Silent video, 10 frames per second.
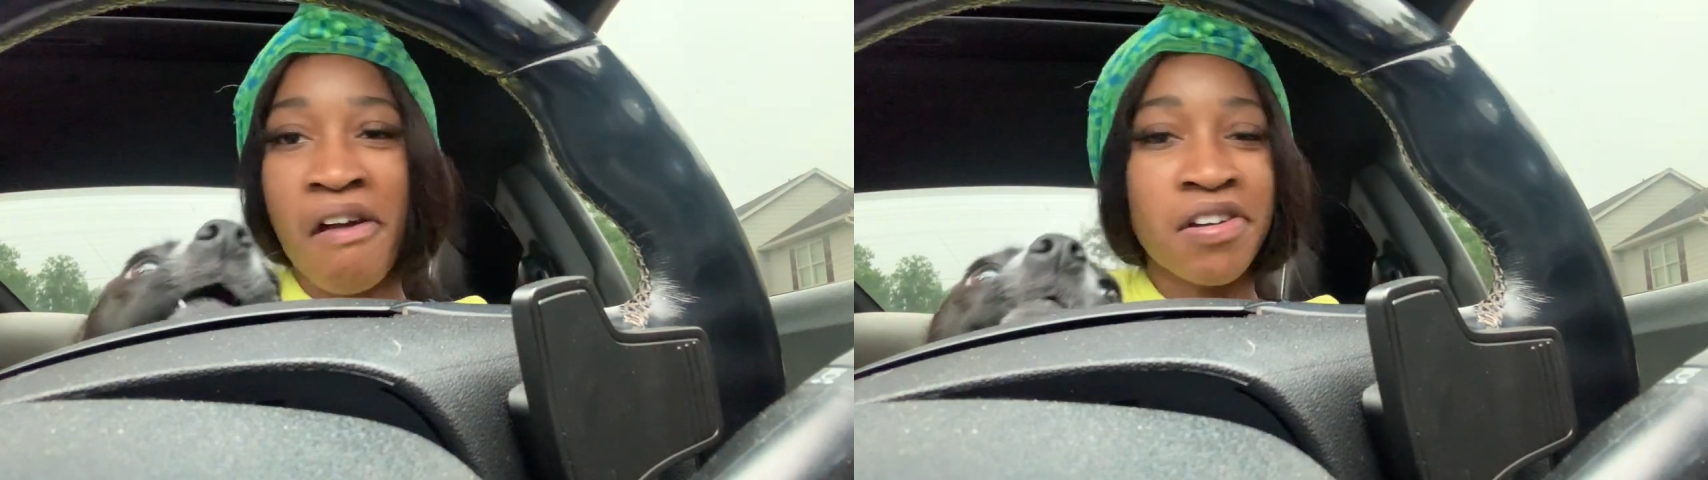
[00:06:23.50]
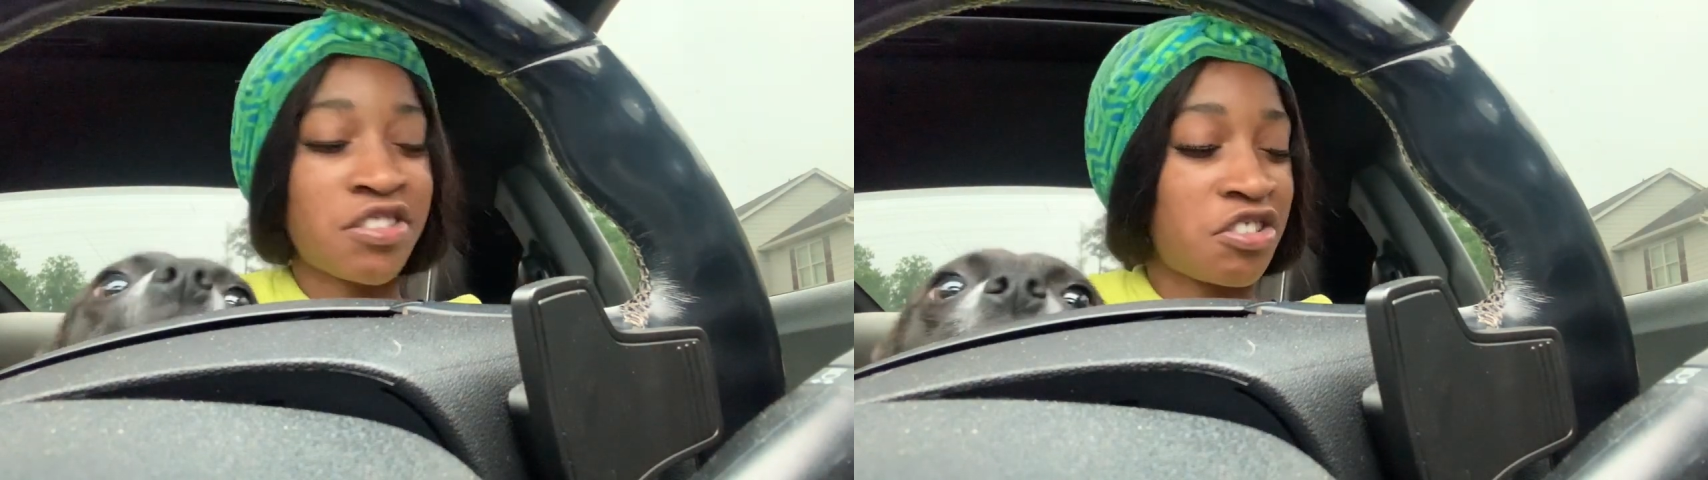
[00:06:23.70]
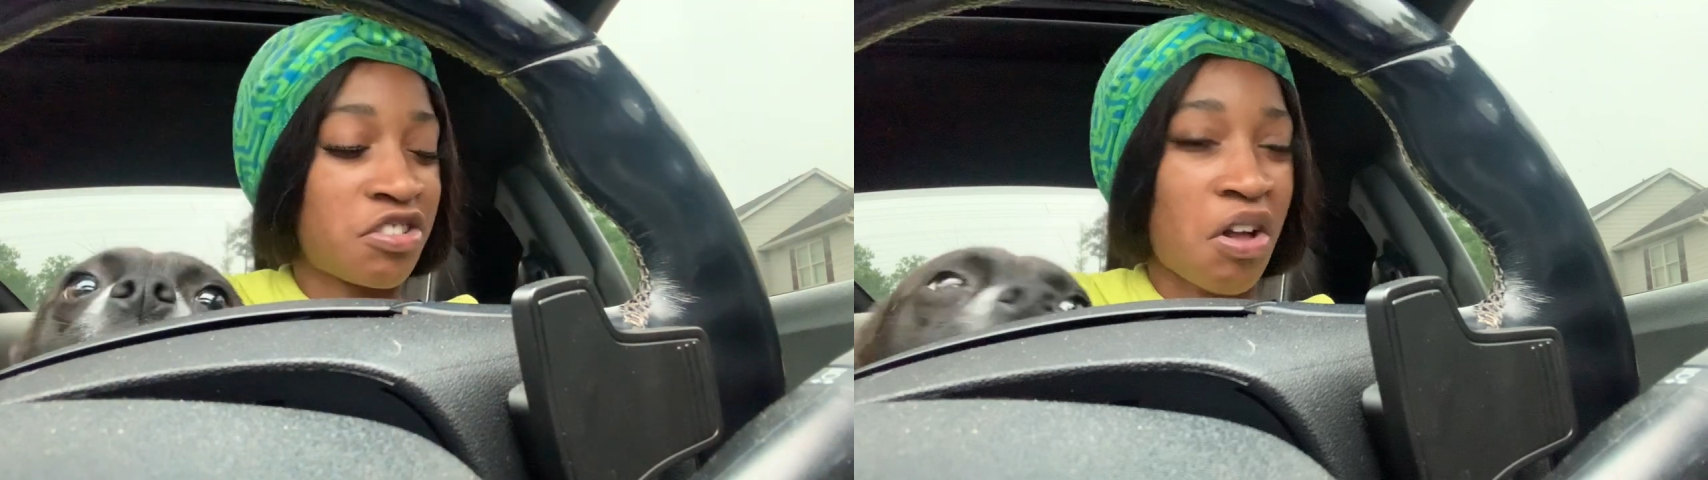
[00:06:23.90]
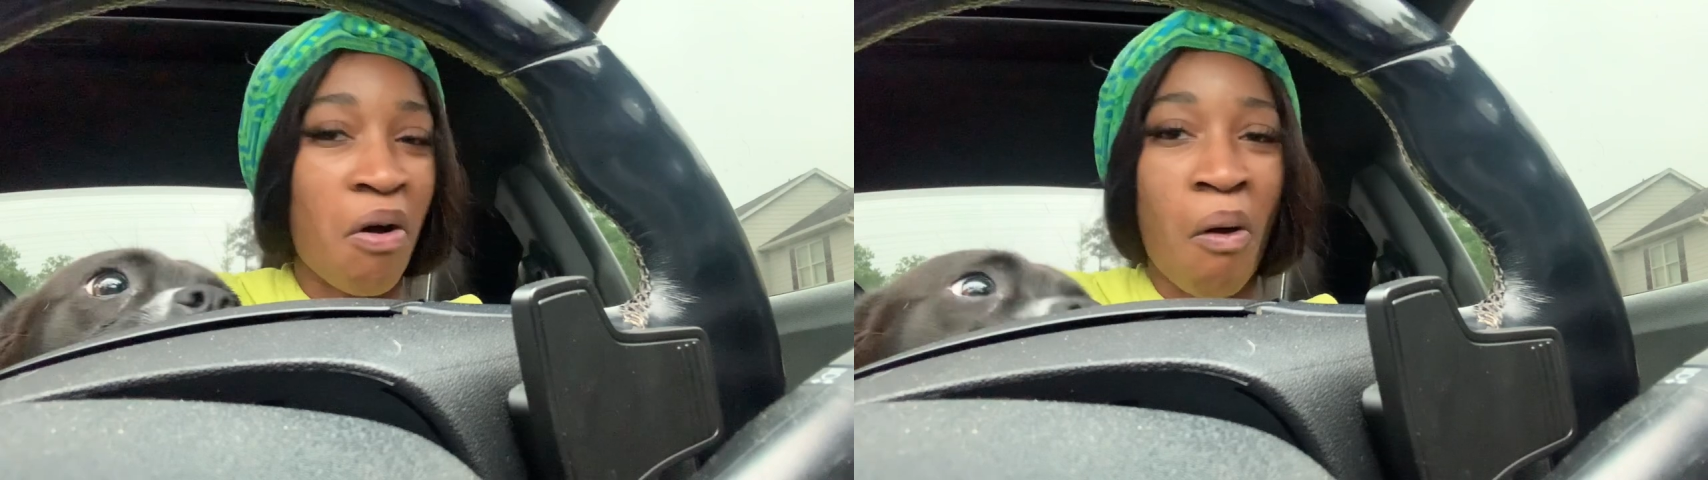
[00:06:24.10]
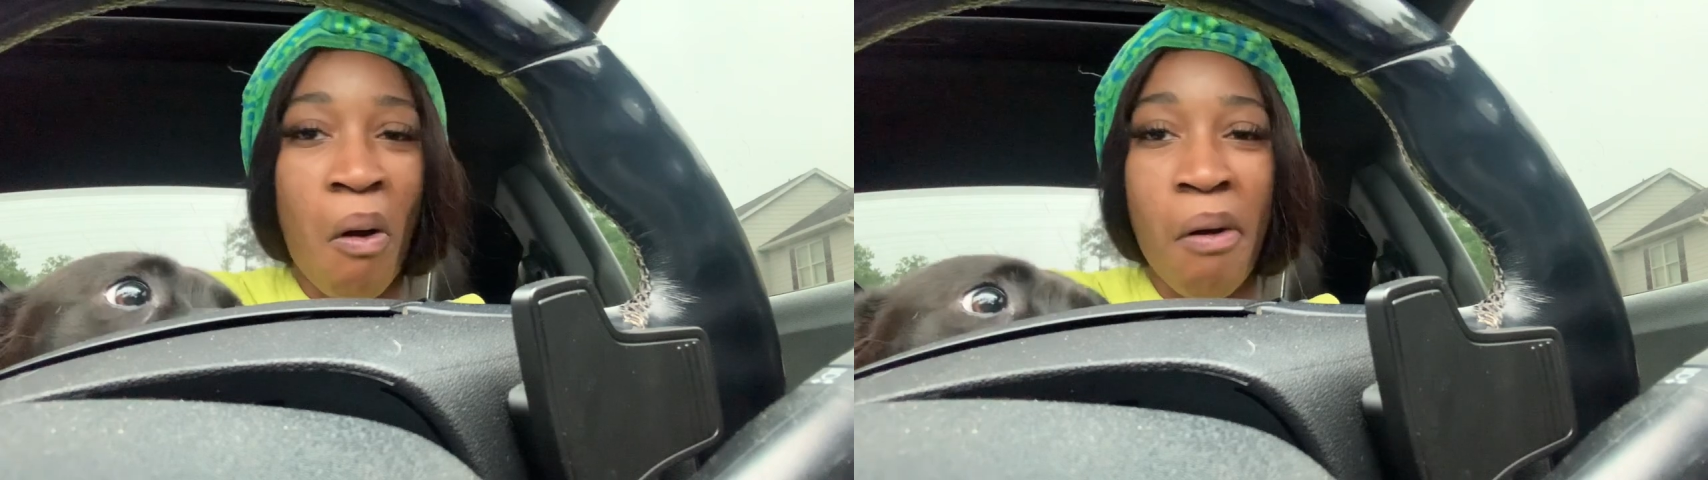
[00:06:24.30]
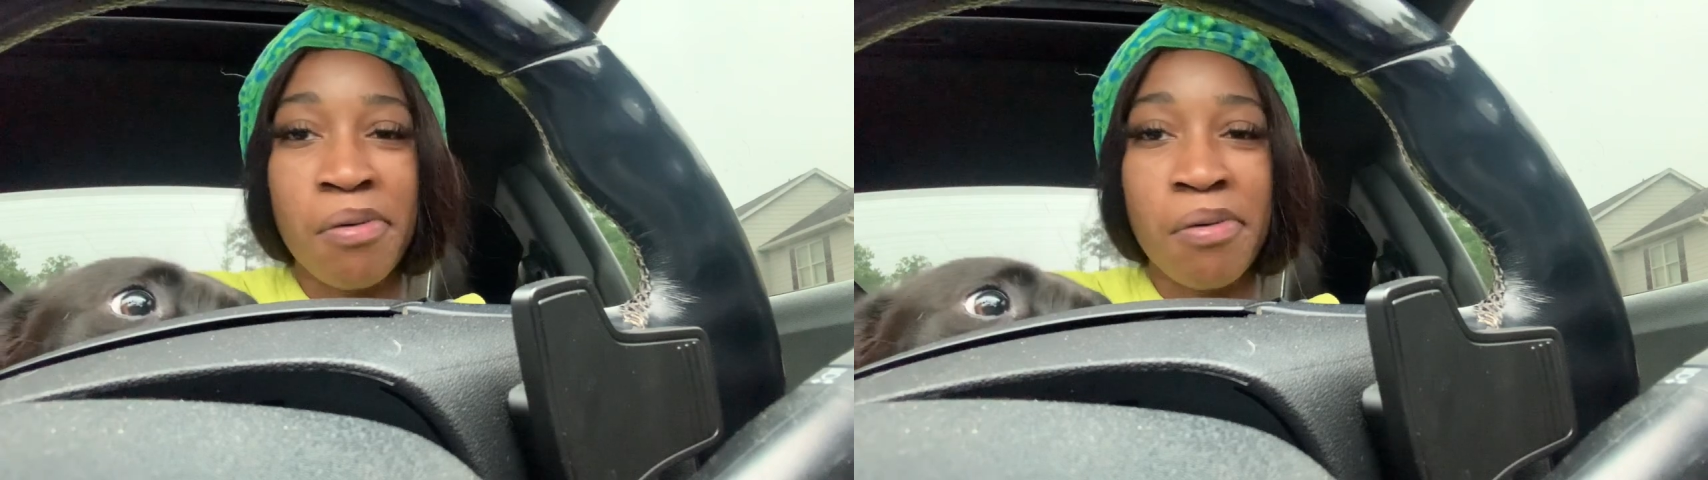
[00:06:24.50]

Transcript: I should've known.